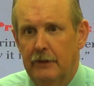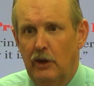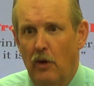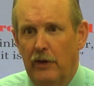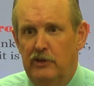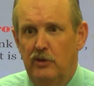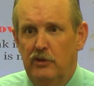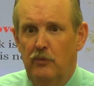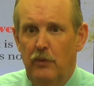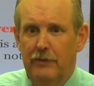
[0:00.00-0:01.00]
You know, and you,
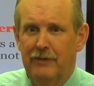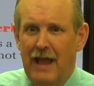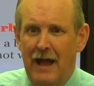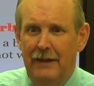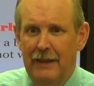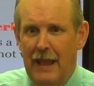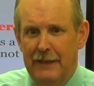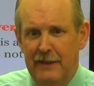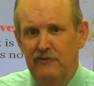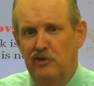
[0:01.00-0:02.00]
you, God
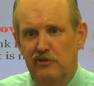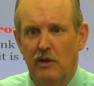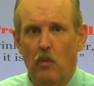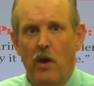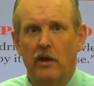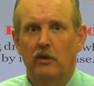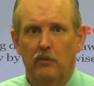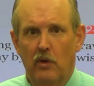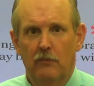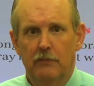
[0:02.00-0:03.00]
gives you some wiggle
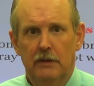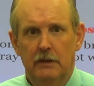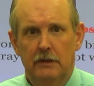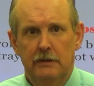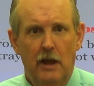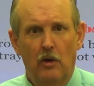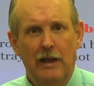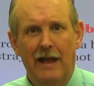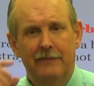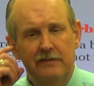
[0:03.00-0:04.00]
room. No,
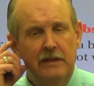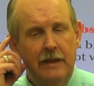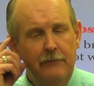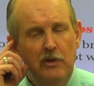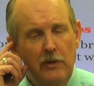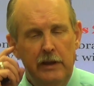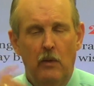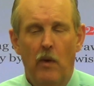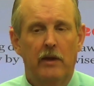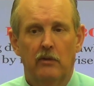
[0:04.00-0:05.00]
God doesn't give you any
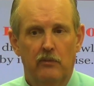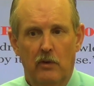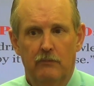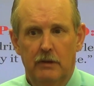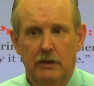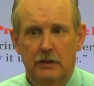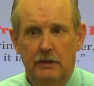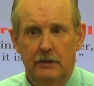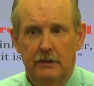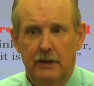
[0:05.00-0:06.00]
wiggle room.
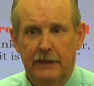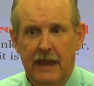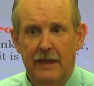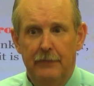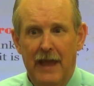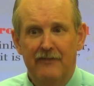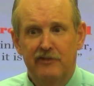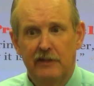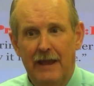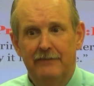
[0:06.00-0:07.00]
Again, that's
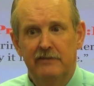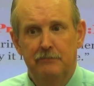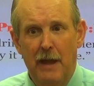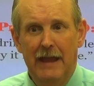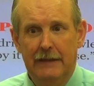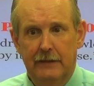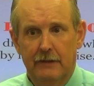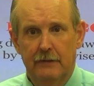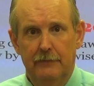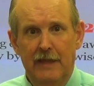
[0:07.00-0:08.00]
Satan's bait.
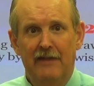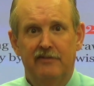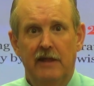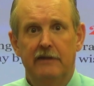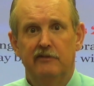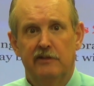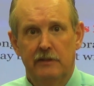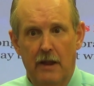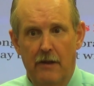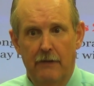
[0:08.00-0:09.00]
That's Satan's
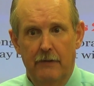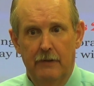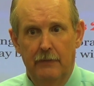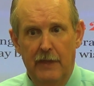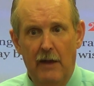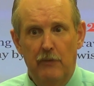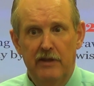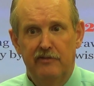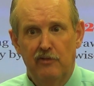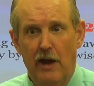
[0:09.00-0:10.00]
snare. That's what
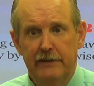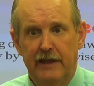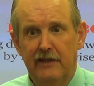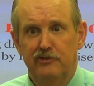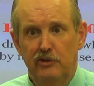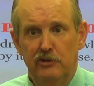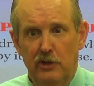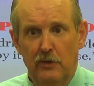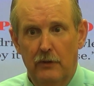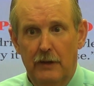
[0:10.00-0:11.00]
he's trying to get you to
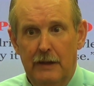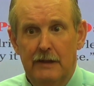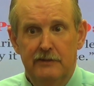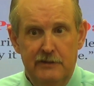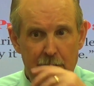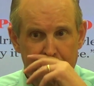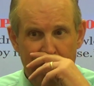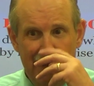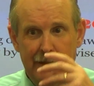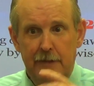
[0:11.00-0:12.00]
do. Just
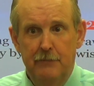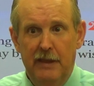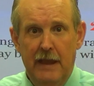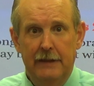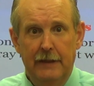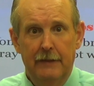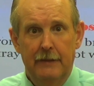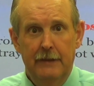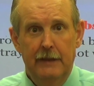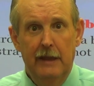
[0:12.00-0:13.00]
like in the beginning.
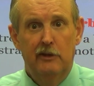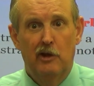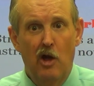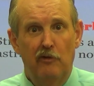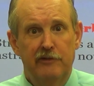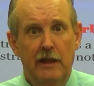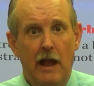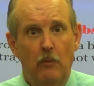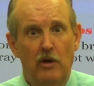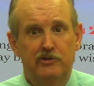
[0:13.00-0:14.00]
In closing,
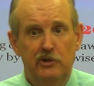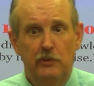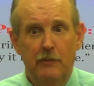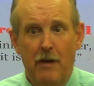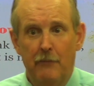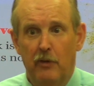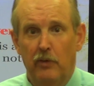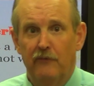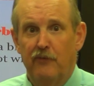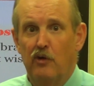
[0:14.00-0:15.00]
I want you to remember
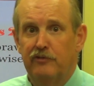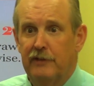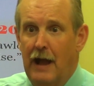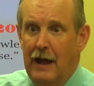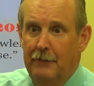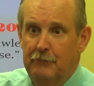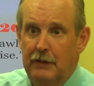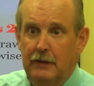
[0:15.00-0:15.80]
the first time